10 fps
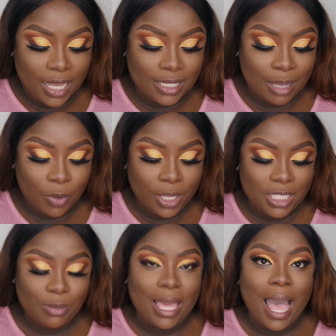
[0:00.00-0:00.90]
is I'm
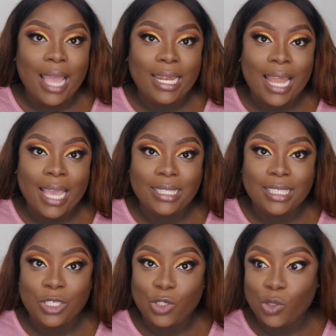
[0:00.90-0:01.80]
going to be
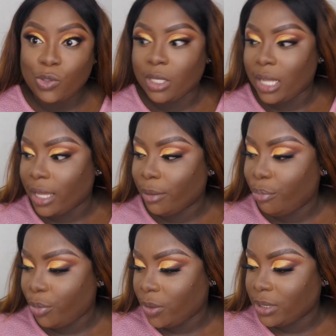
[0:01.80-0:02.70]
highlighting using like a
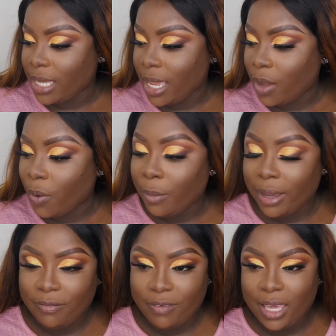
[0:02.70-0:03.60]
bronzer on
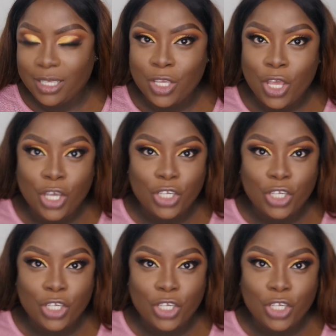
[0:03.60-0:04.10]
my face,